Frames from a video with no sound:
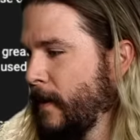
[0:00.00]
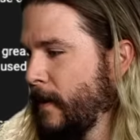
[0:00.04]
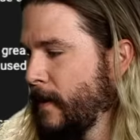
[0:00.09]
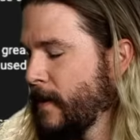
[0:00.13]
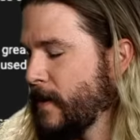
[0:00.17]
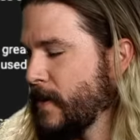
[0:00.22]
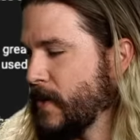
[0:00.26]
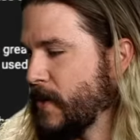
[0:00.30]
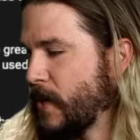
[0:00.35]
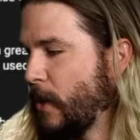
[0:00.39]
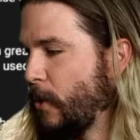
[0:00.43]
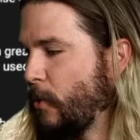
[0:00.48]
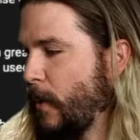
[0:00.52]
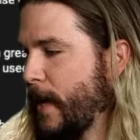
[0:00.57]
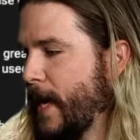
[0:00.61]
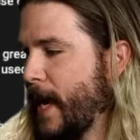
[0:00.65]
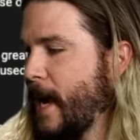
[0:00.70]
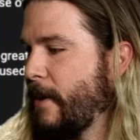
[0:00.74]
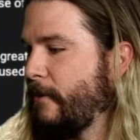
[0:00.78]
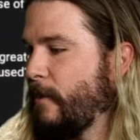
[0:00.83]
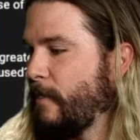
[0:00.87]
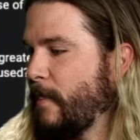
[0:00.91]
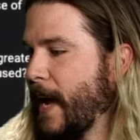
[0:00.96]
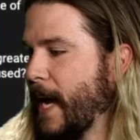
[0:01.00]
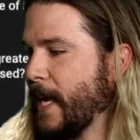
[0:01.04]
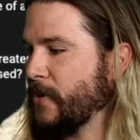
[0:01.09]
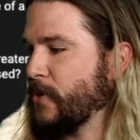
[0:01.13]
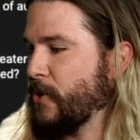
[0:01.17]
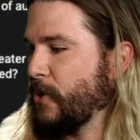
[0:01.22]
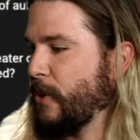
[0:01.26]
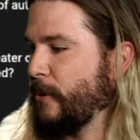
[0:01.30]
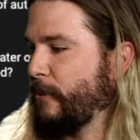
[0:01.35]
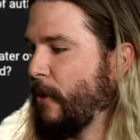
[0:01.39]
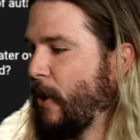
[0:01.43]
So we have a
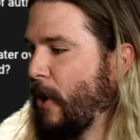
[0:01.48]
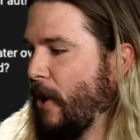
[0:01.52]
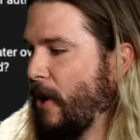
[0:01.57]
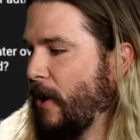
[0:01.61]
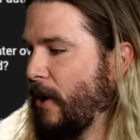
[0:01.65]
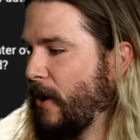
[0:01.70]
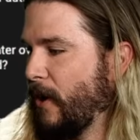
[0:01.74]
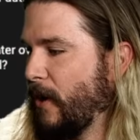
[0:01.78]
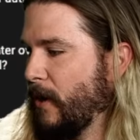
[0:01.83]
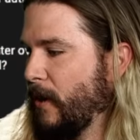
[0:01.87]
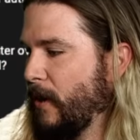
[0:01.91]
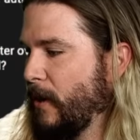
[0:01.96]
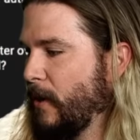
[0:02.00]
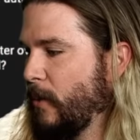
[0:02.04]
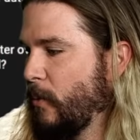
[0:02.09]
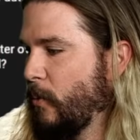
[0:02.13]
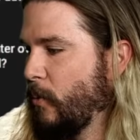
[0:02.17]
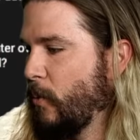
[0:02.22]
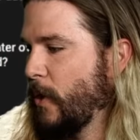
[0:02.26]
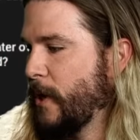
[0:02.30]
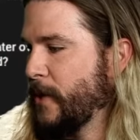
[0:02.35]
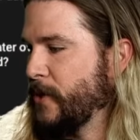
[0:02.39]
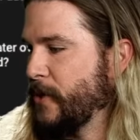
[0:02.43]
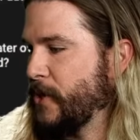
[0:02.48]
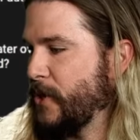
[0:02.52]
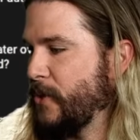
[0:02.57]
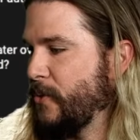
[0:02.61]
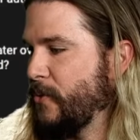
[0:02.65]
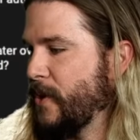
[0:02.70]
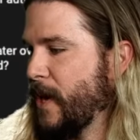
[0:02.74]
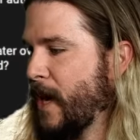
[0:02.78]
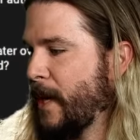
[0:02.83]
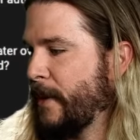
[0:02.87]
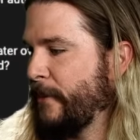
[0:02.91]
master of all
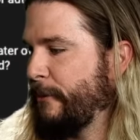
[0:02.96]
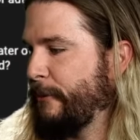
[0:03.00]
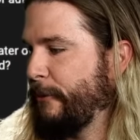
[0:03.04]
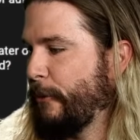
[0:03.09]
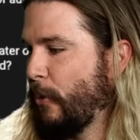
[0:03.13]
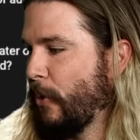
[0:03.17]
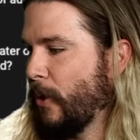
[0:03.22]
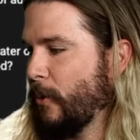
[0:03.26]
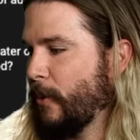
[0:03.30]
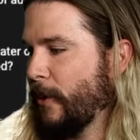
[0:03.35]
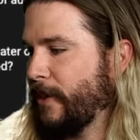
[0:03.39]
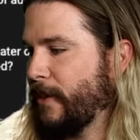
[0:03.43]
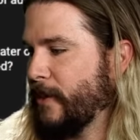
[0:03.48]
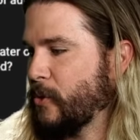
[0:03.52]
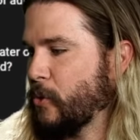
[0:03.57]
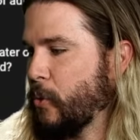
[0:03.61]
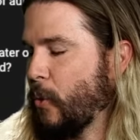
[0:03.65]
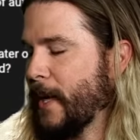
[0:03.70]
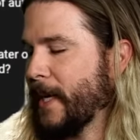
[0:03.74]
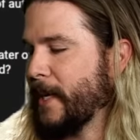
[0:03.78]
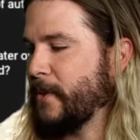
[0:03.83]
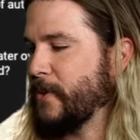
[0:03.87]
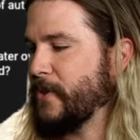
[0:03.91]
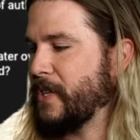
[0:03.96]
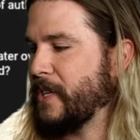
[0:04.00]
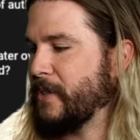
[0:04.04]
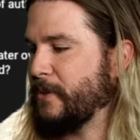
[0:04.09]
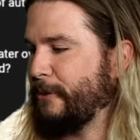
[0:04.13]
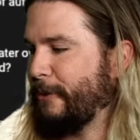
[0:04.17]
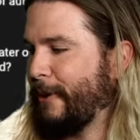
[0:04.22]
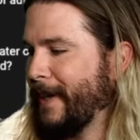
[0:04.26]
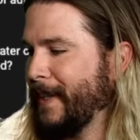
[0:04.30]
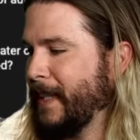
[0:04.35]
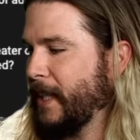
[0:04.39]
1294 with the 20 who says,
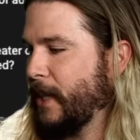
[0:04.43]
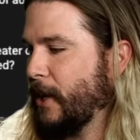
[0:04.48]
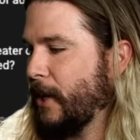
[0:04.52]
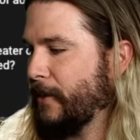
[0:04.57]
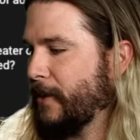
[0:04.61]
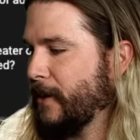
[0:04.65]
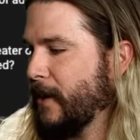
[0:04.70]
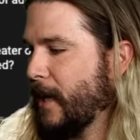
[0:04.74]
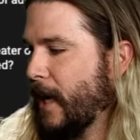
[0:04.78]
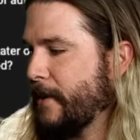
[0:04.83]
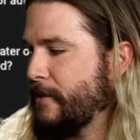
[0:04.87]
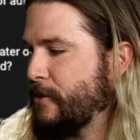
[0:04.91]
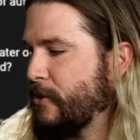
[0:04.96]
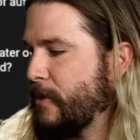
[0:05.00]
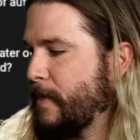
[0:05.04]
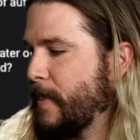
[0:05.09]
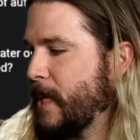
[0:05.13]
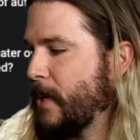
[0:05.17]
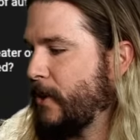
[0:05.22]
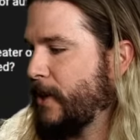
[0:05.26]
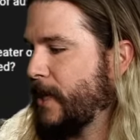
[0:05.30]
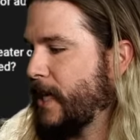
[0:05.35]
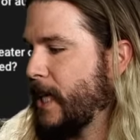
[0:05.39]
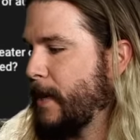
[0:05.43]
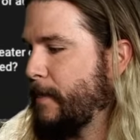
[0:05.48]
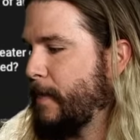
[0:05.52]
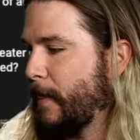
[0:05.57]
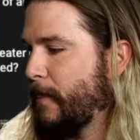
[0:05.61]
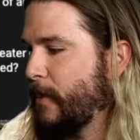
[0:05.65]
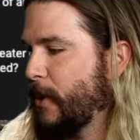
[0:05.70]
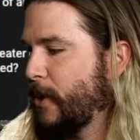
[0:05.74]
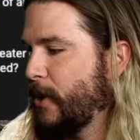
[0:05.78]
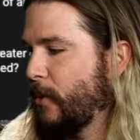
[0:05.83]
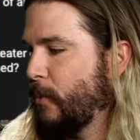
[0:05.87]
Finally caught the live stream here. Keep up
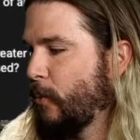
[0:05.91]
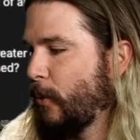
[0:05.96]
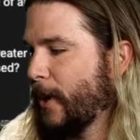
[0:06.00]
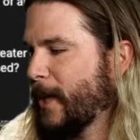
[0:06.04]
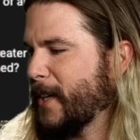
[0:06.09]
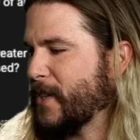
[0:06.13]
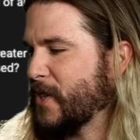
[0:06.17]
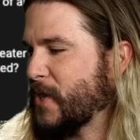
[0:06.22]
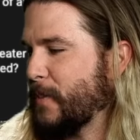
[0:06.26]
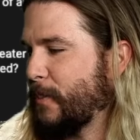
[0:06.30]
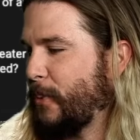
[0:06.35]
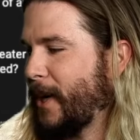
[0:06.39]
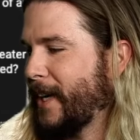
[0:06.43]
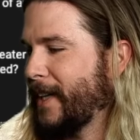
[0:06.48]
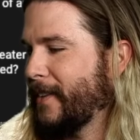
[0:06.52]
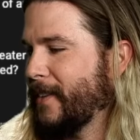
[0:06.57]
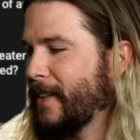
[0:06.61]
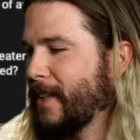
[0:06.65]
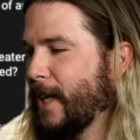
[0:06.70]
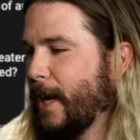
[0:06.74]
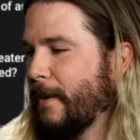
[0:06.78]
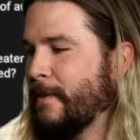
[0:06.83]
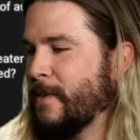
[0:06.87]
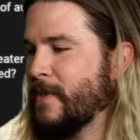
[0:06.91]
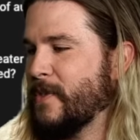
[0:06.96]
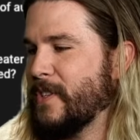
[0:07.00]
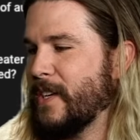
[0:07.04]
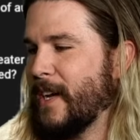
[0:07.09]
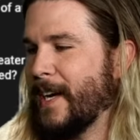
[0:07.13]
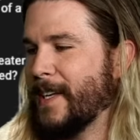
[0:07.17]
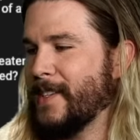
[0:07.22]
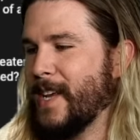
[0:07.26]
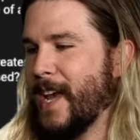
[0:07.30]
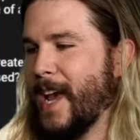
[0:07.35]
the good work and spreading the love of
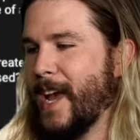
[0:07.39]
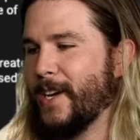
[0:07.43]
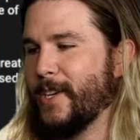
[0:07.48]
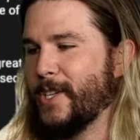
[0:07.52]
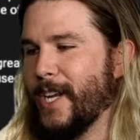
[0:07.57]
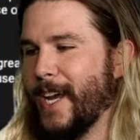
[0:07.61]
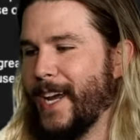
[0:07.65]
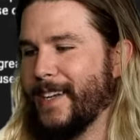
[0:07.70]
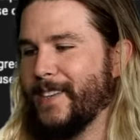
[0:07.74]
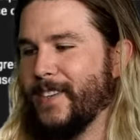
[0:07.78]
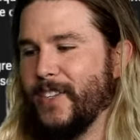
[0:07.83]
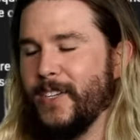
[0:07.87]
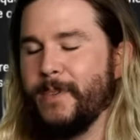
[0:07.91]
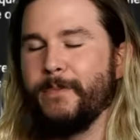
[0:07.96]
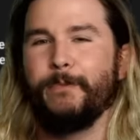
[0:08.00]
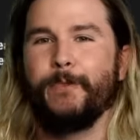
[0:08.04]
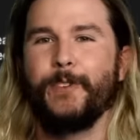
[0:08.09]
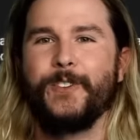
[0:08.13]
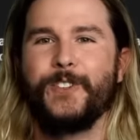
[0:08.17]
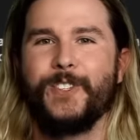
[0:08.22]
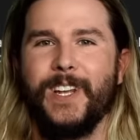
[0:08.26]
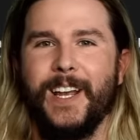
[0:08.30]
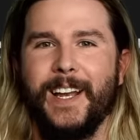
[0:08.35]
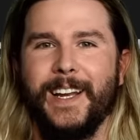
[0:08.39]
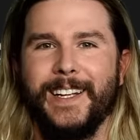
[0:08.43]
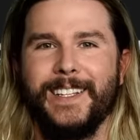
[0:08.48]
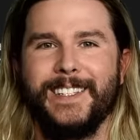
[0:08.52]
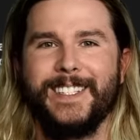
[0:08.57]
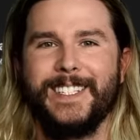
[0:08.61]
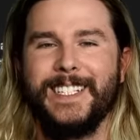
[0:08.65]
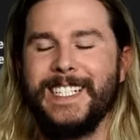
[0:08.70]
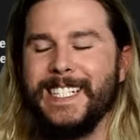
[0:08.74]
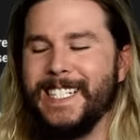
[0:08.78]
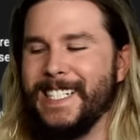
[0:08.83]
science. Hashtag simp for
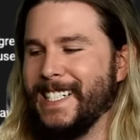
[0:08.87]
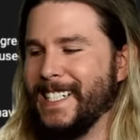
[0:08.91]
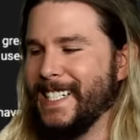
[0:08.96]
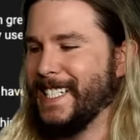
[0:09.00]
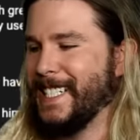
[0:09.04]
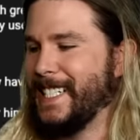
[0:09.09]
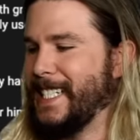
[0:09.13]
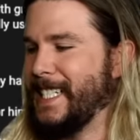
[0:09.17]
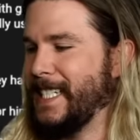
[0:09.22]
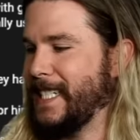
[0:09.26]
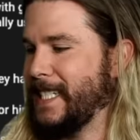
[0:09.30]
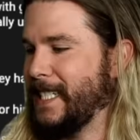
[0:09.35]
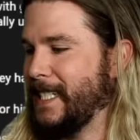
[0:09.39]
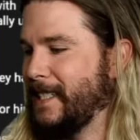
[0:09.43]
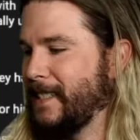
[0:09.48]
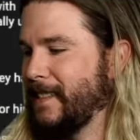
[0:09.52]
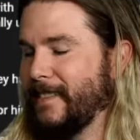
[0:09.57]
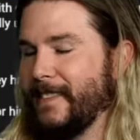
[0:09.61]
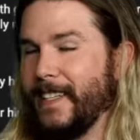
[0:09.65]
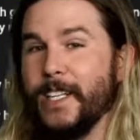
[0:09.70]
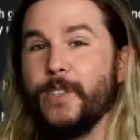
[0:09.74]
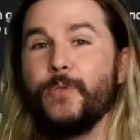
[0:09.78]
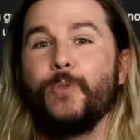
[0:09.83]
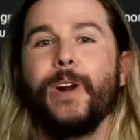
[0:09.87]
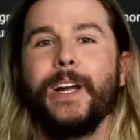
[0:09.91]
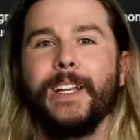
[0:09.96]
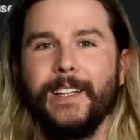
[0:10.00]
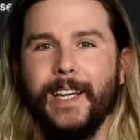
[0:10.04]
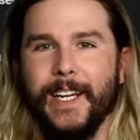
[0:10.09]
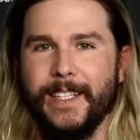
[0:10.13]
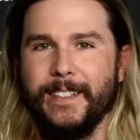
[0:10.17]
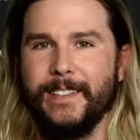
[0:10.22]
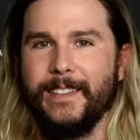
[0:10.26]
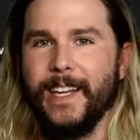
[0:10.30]
science. Here. That's what I
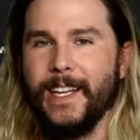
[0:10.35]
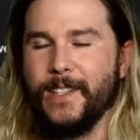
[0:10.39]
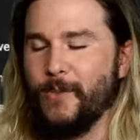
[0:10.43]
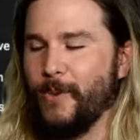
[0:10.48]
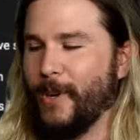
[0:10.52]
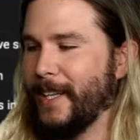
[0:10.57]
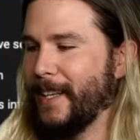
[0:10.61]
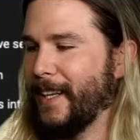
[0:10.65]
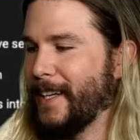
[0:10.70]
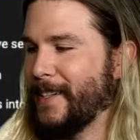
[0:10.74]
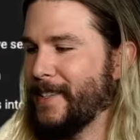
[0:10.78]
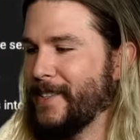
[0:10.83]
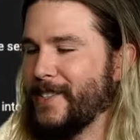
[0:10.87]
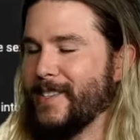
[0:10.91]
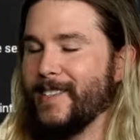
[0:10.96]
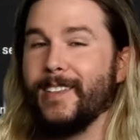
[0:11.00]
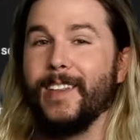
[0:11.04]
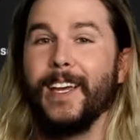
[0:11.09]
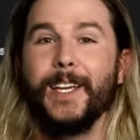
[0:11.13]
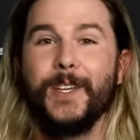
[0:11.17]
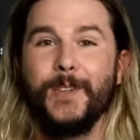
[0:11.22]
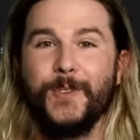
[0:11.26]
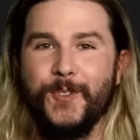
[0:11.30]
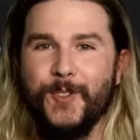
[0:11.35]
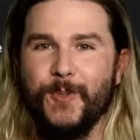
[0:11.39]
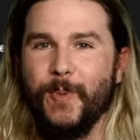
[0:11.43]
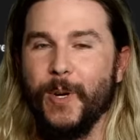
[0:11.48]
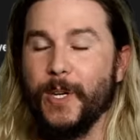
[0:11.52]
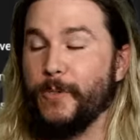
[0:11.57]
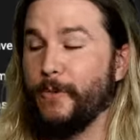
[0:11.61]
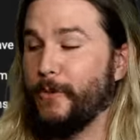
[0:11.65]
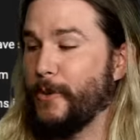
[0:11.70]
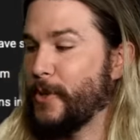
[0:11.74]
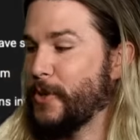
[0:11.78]
like. That's what I like to see. Thank you so
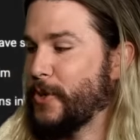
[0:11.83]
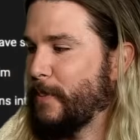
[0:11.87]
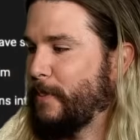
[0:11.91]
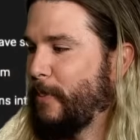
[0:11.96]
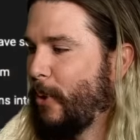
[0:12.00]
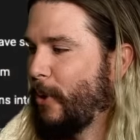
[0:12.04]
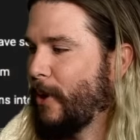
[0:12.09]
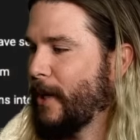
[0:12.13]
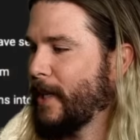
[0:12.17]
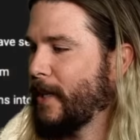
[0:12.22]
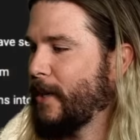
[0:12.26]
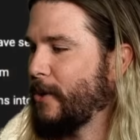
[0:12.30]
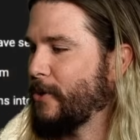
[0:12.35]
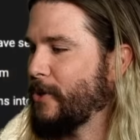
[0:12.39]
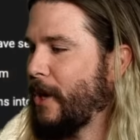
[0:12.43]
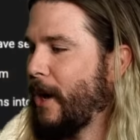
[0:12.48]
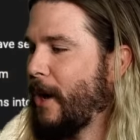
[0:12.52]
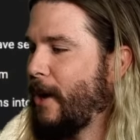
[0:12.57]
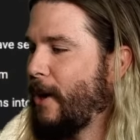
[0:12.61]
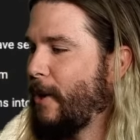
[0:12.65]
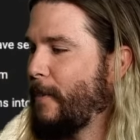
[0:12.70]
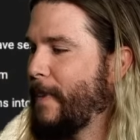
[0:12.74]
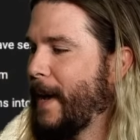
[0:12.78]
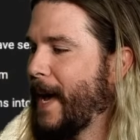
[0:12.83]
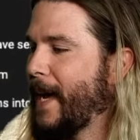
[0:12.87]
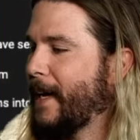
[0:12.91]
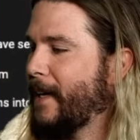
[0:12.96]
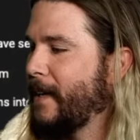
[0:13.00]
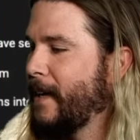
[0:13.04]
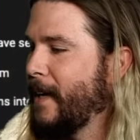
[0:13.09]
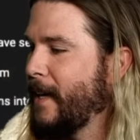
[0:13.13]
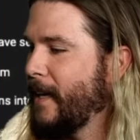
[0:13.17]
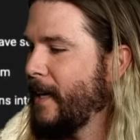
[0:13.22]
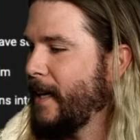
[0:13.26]
much for your support. It goes all back
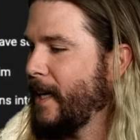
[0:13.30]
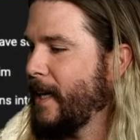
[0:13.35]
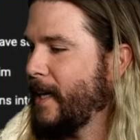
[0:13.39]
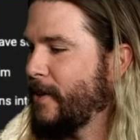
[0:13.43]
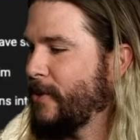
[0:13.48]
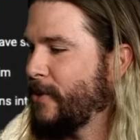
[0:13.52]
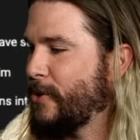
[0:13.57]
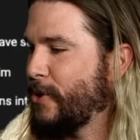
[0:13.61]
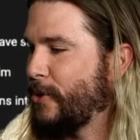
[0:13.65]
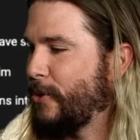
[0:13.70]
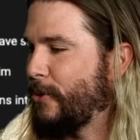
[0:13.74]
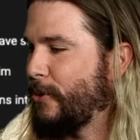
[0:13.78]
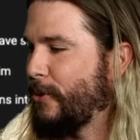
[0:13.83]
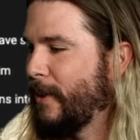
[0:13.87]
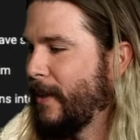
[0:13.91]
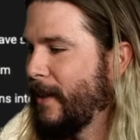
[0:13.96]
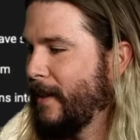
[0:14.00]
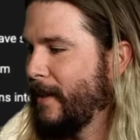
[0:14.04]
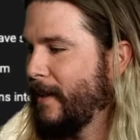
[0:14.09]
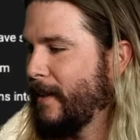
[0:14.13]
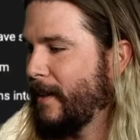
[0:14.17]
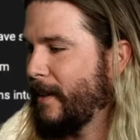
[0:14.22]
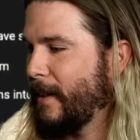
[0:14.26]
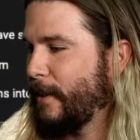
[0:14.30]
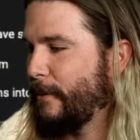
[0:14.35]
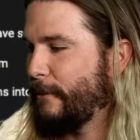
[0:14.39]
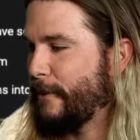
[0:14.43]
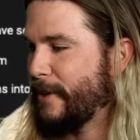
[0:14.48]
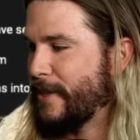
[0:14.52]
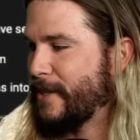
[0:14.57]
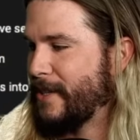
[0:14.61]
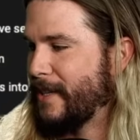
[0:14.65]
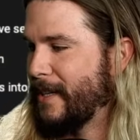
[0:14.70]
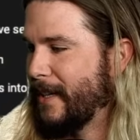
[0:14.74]
into the
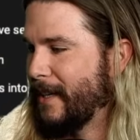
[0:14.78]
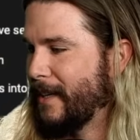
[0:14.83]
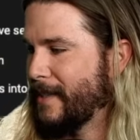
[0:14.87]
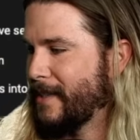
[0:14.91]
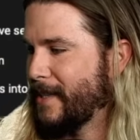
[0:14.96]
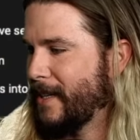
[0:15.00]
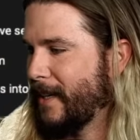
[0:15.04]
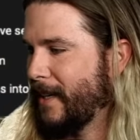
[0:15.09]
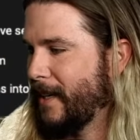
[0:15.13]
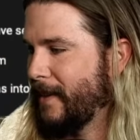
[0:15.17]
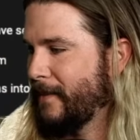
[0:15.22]
facility.